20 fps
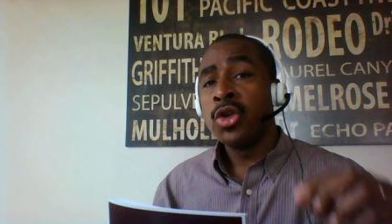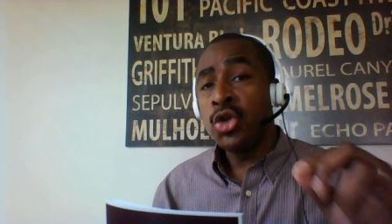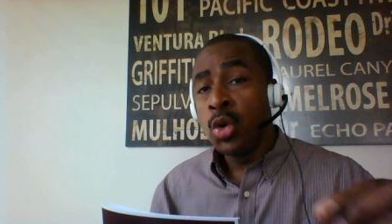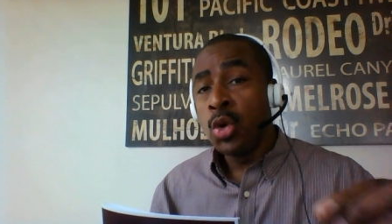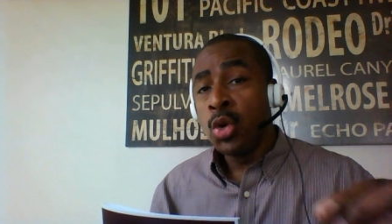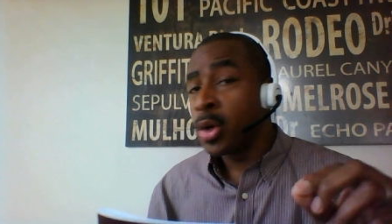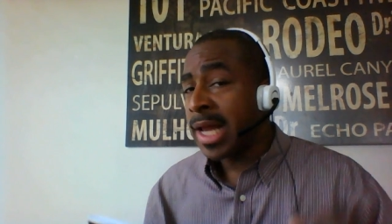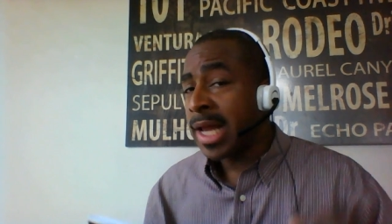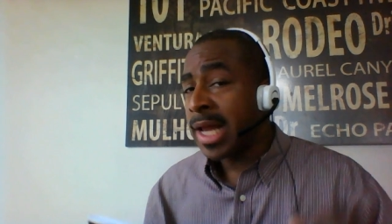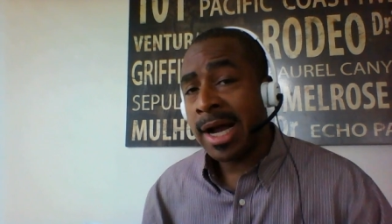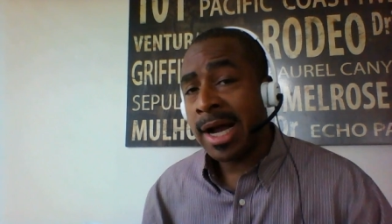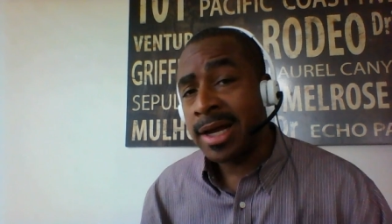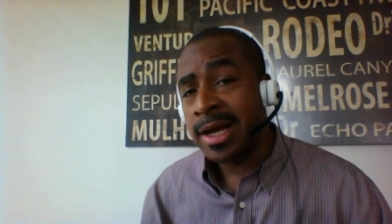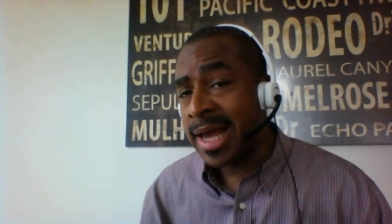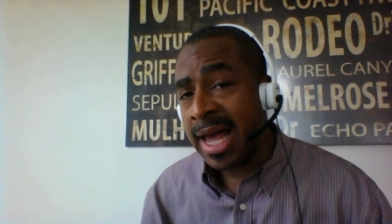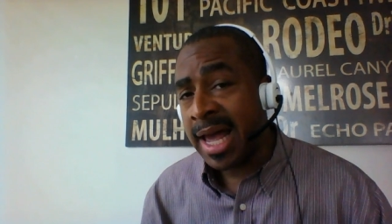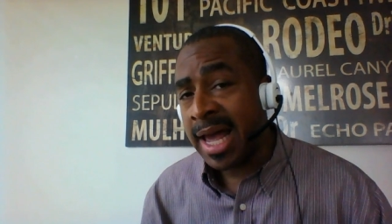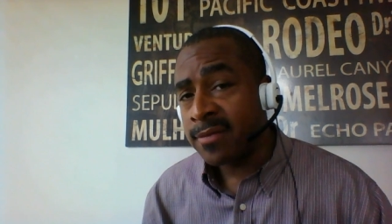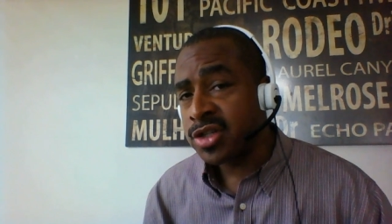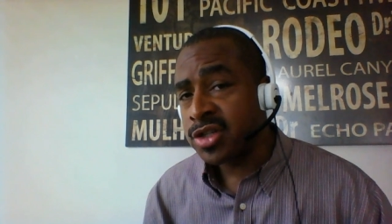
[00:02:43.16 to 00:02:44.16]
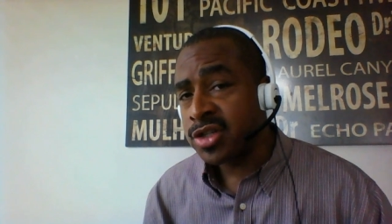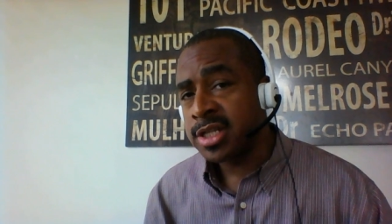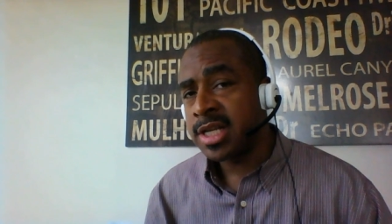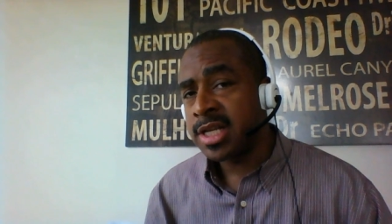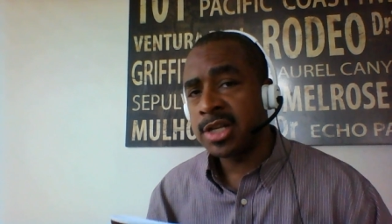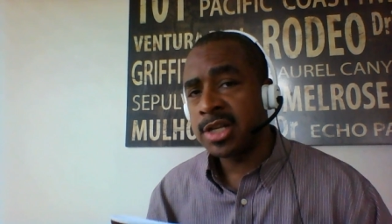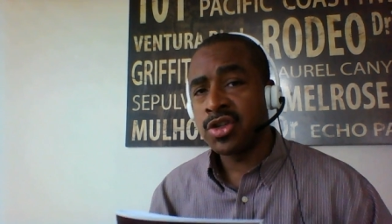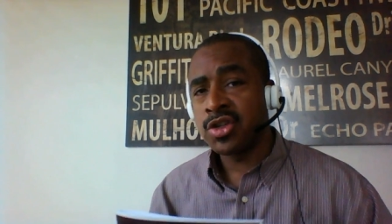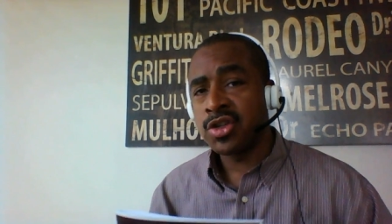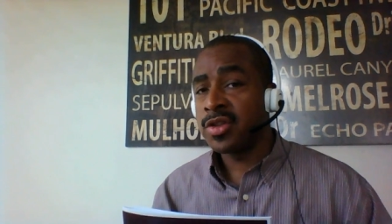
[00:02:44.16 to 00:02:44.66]
you are not going to have
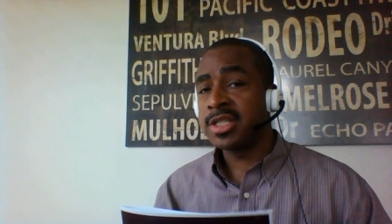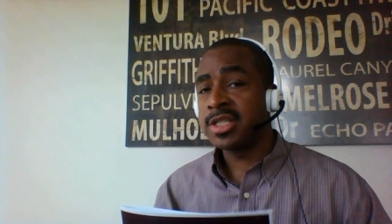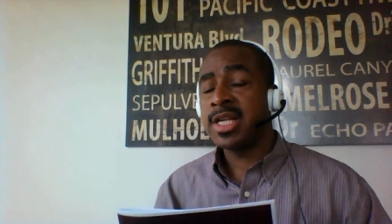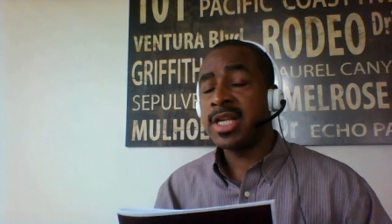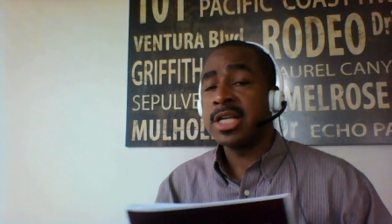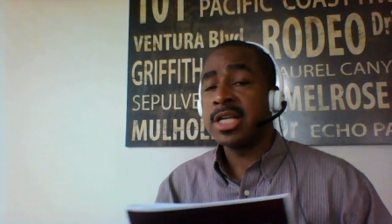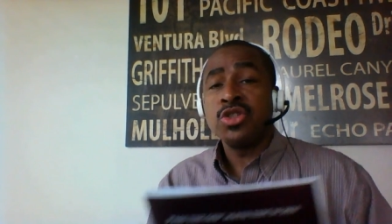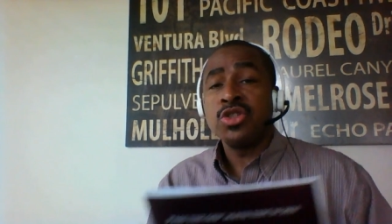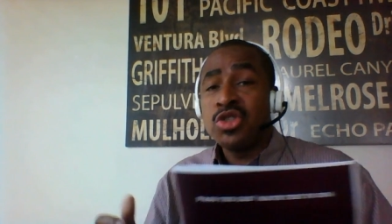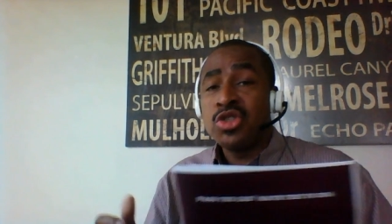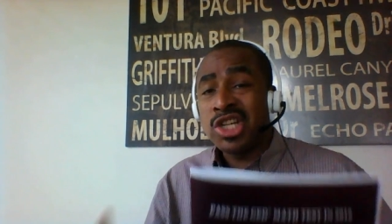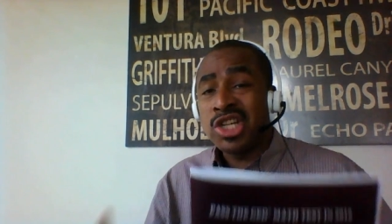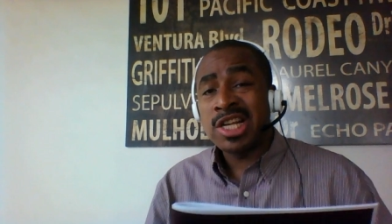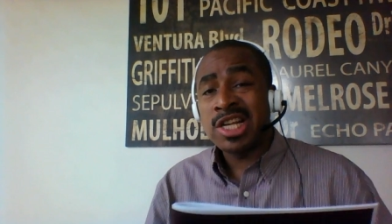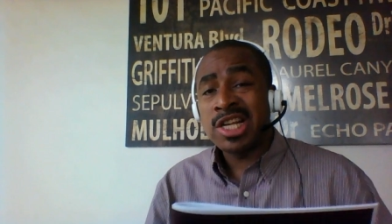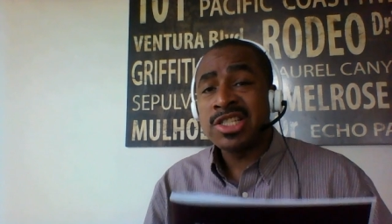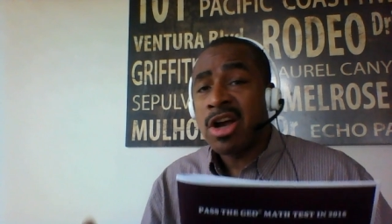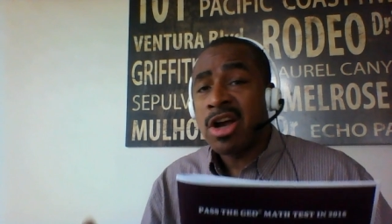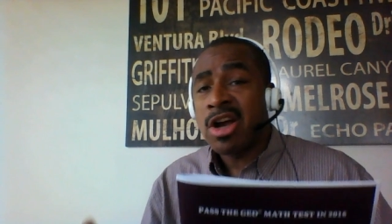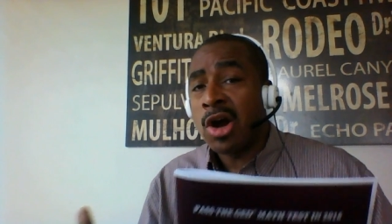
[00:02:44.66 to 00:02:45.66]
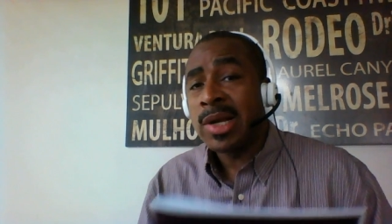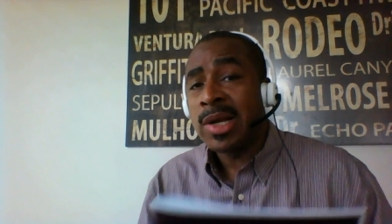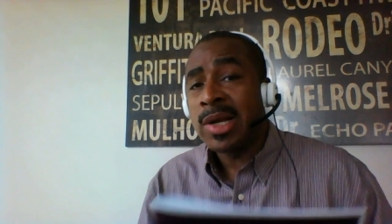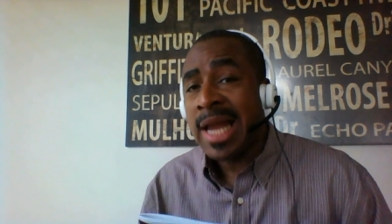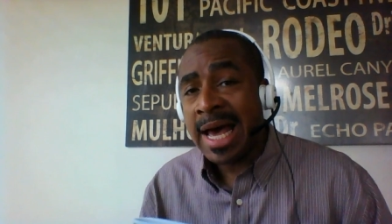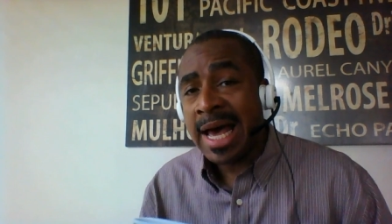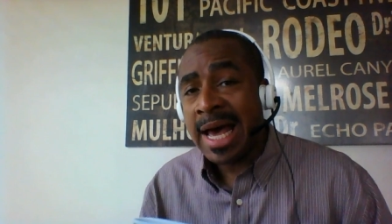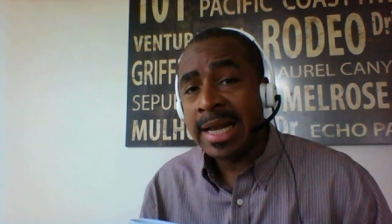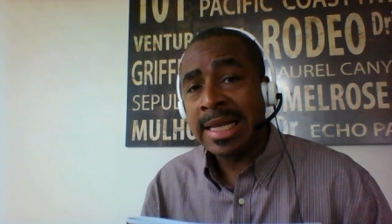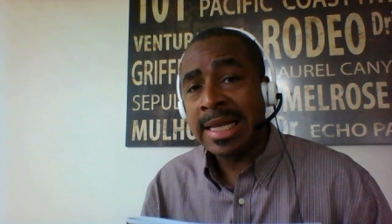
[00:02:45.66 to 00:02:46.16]
success on this test. You just are
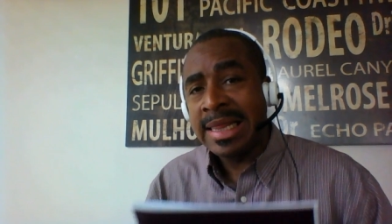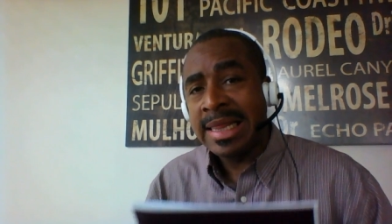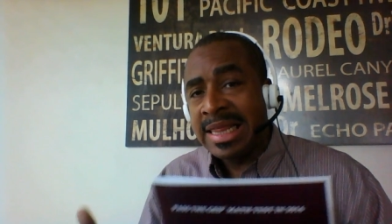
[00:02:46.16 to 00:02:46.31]
not.